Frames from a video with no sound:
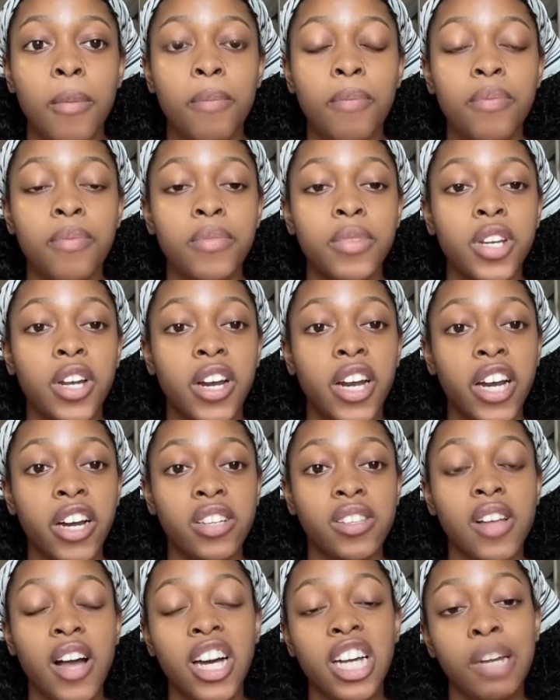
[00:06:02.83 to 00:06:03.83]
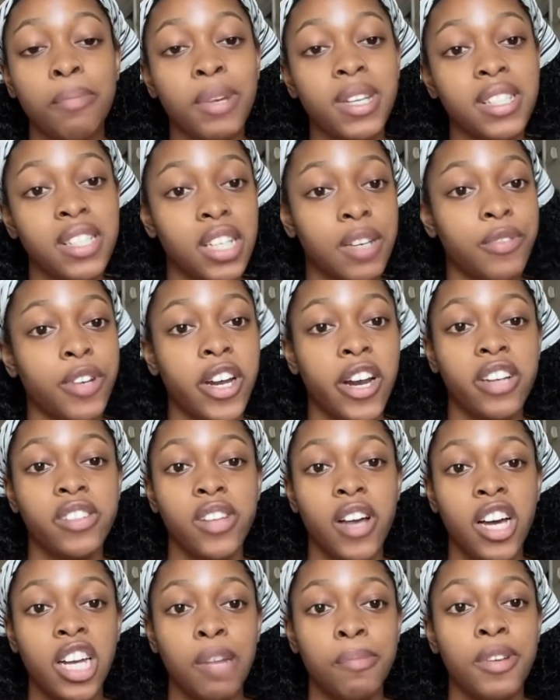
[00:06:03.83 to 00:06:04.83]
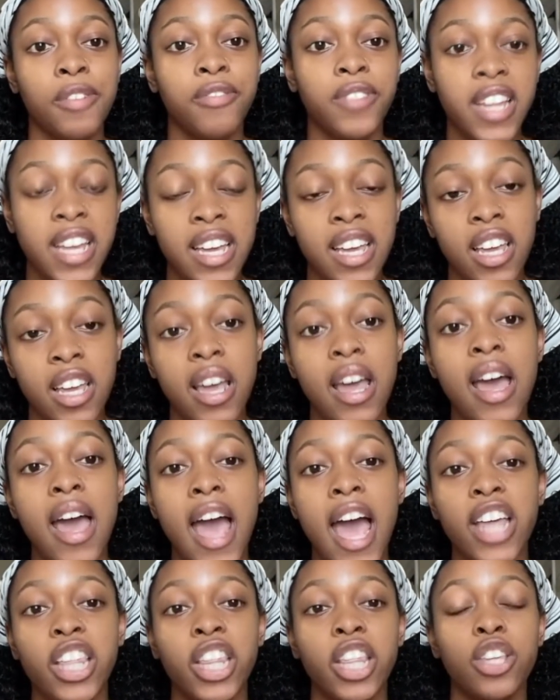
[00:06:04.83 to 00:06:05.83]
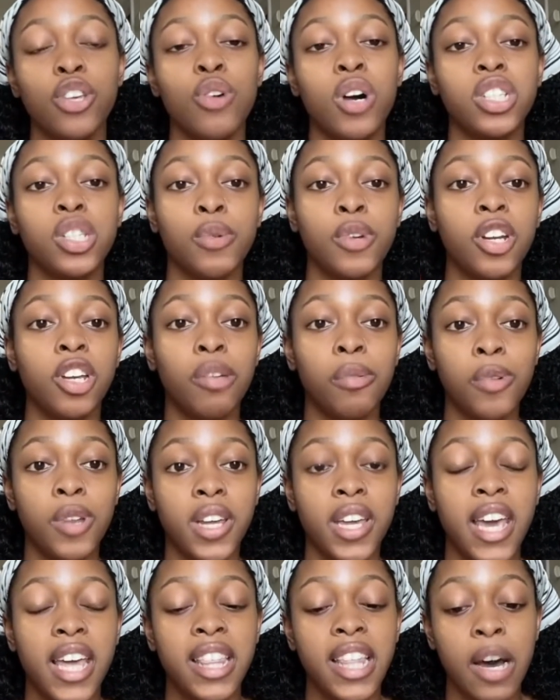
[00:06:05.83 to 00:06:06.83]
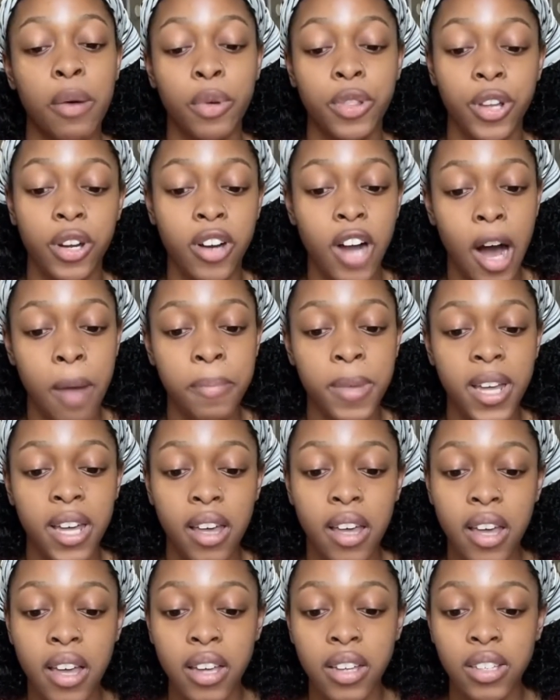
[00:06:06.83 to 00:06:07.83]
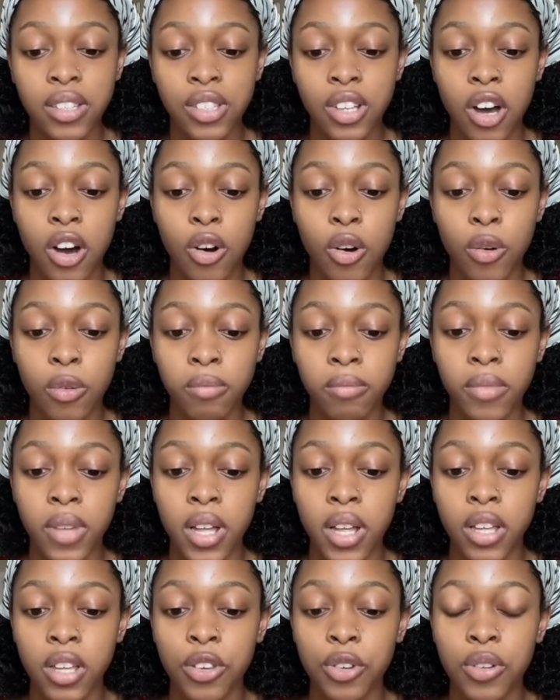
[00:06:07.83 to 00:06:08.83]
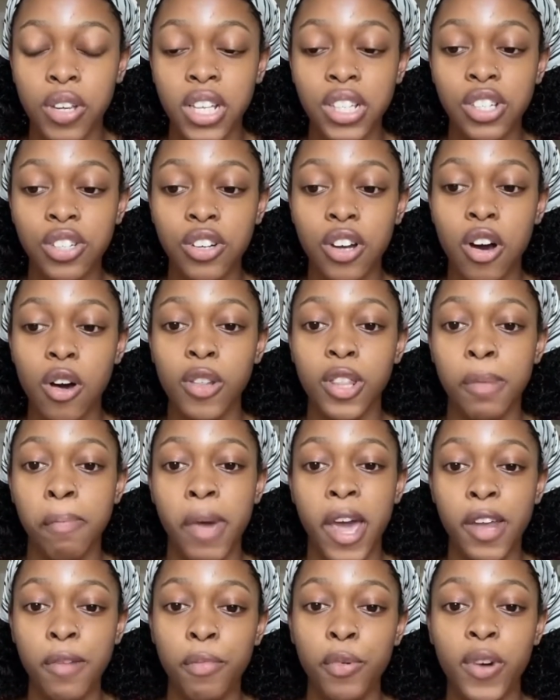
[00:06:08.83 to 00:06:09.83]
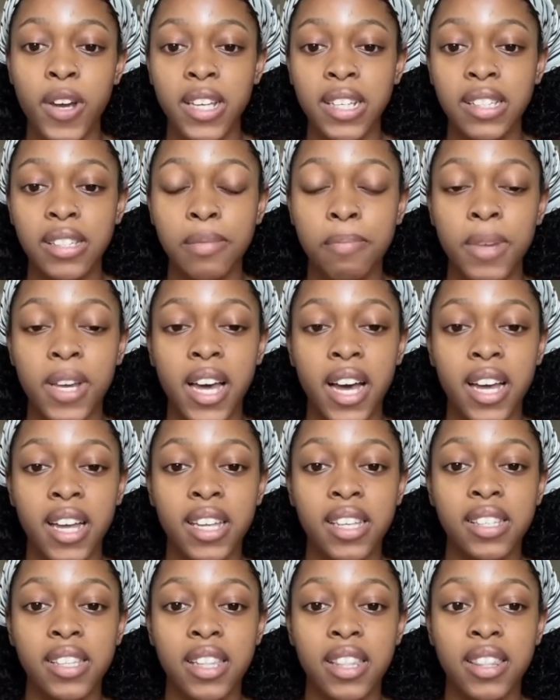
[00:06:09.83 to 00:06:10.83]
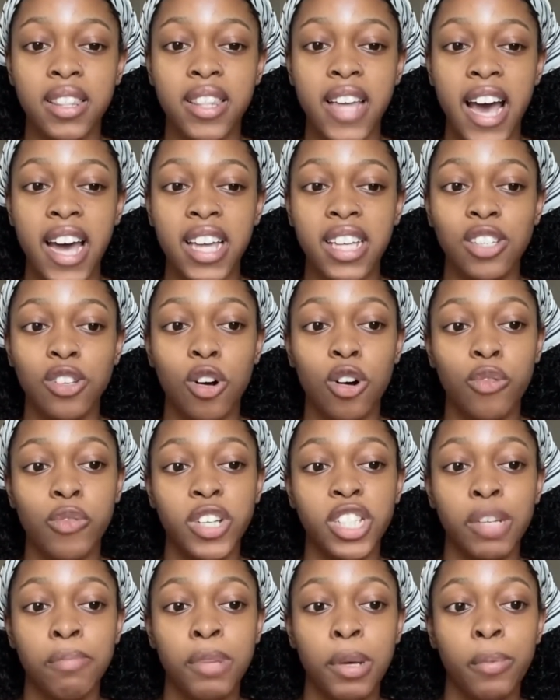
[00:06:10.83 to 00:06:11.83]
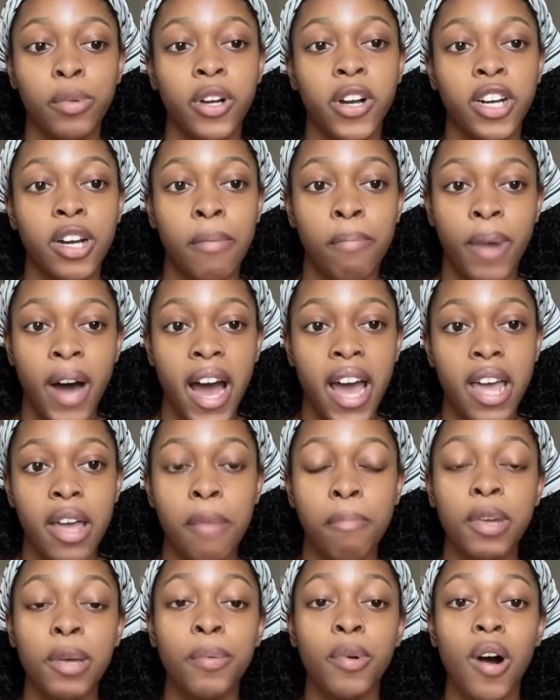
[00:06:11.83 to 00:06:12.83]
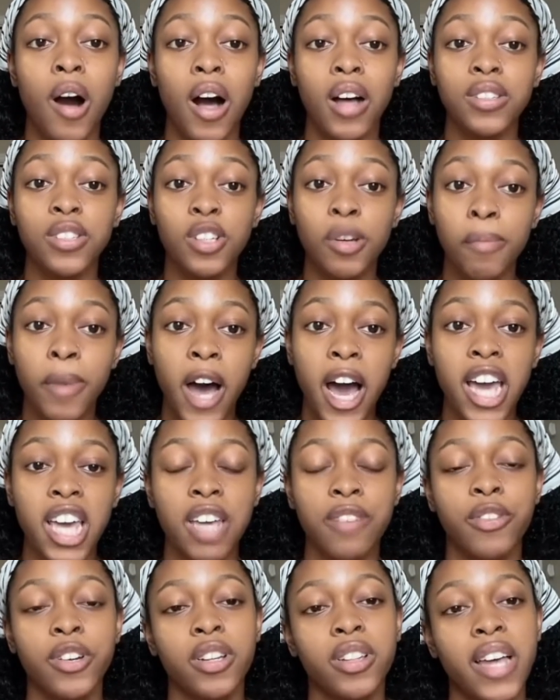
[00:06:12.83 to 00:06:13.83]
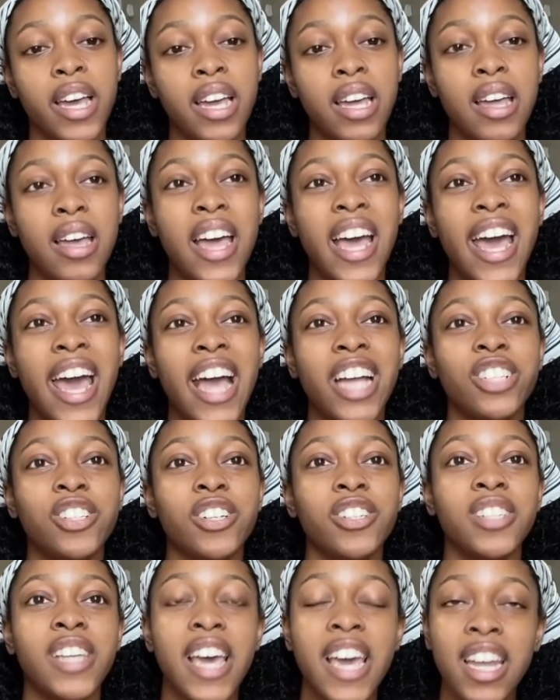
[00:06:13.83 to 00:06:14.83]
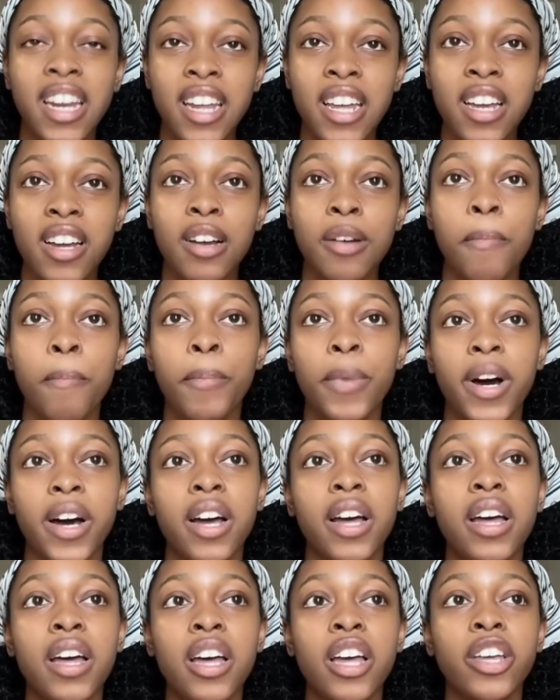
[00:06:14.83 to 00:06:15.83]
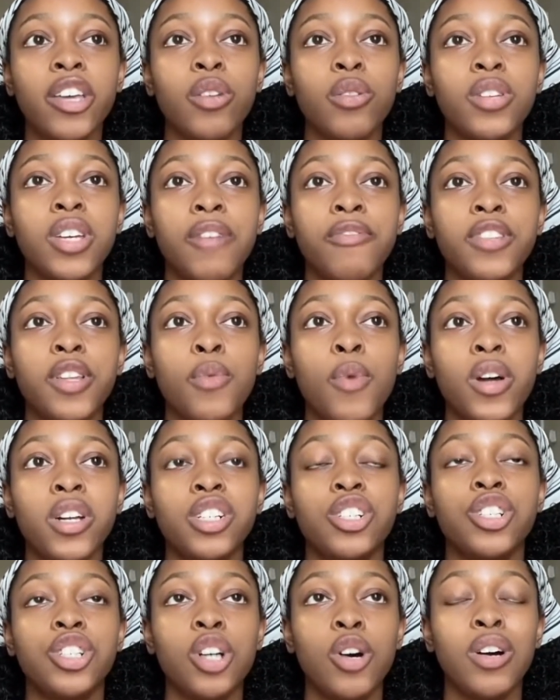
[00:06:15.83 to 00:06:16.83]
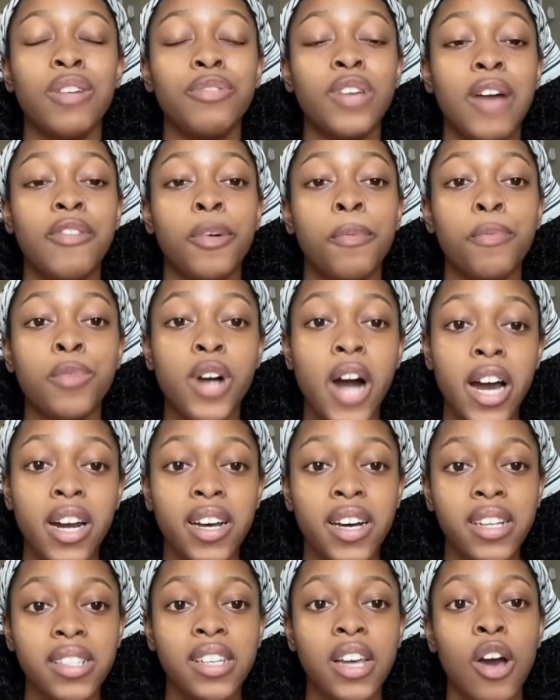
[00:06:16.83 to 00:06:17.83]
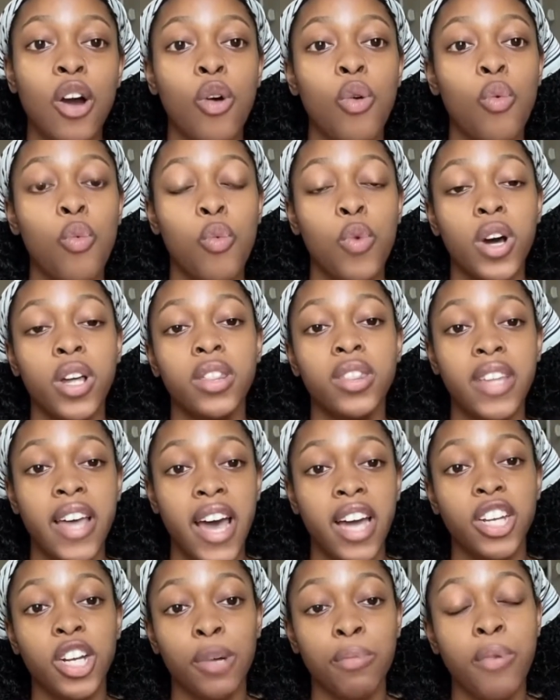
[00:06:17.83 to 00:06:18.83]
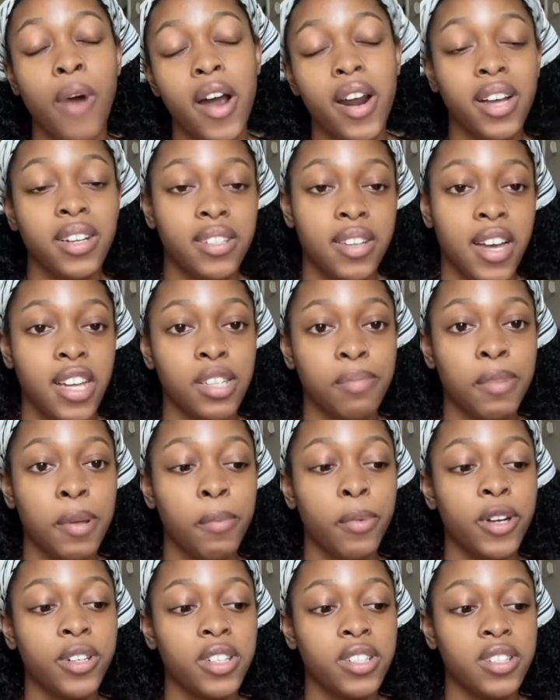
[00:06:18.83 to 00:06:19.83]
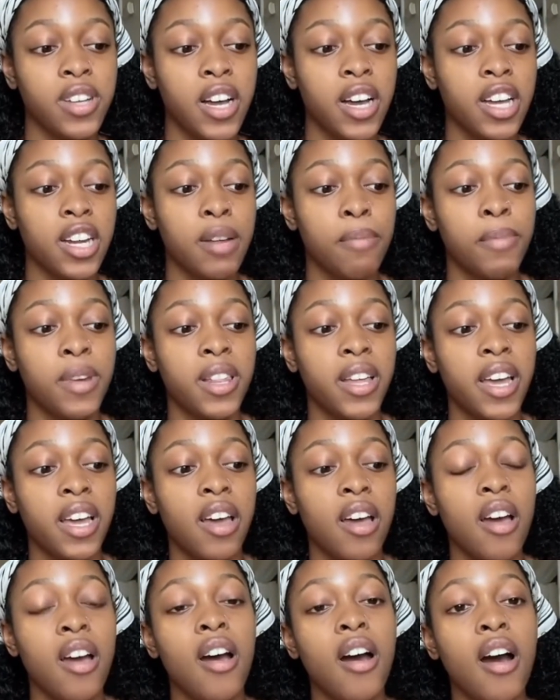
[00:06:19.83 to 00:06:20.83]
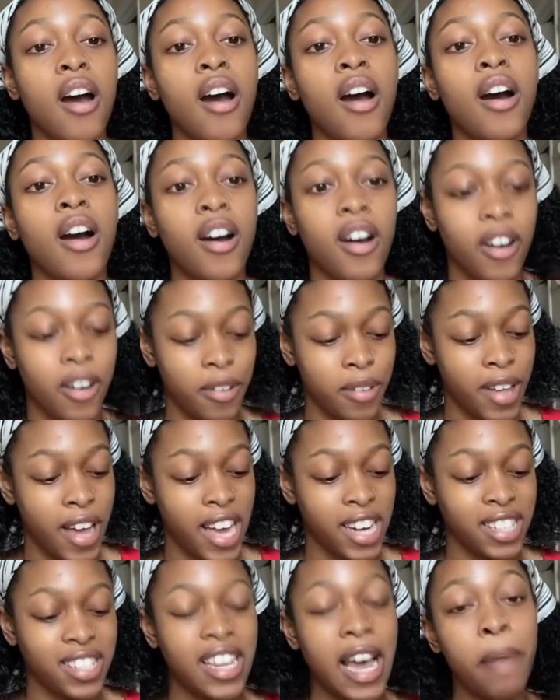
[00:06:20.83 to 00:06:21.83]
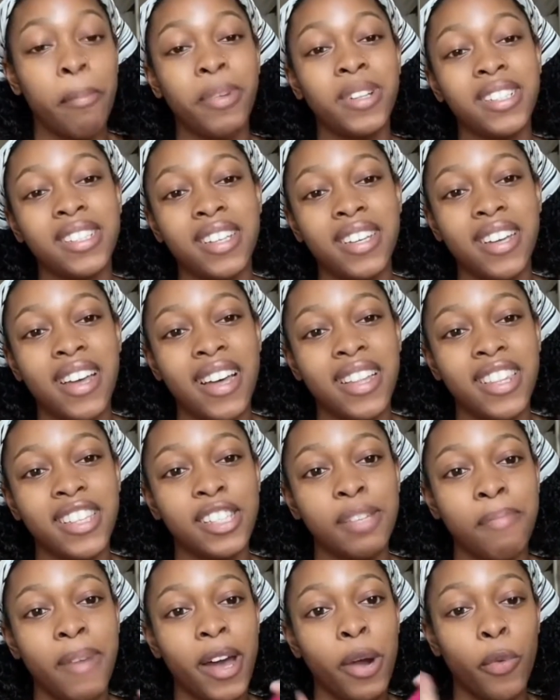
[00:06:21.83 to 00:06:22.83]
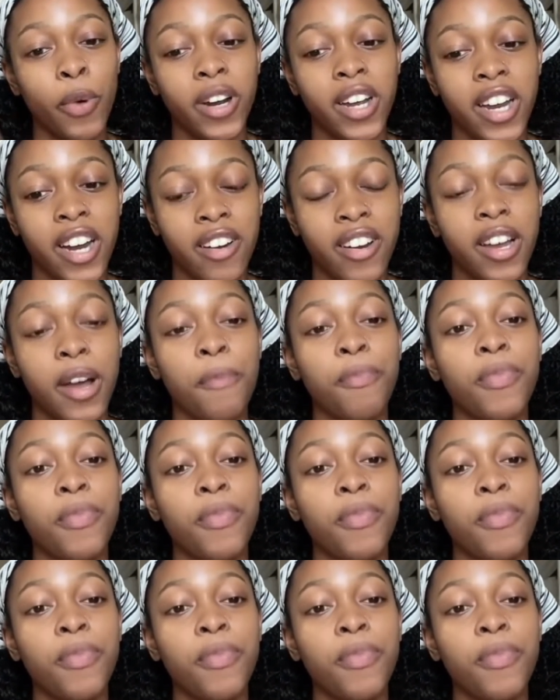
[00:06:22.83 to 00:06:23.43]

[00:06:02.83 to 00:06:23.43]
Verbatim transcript: your hair is not going to be stiff, your hair is not going to be flaky, and then you also want to communicate that with your copy. So you need to know the pain points because that is the whole reason people are going to buy. People also buy if you're like entertaining, but you definitely want to show if you have a product what the heck your product does. People are just not going to be like, oh, I just happened. This is my work area.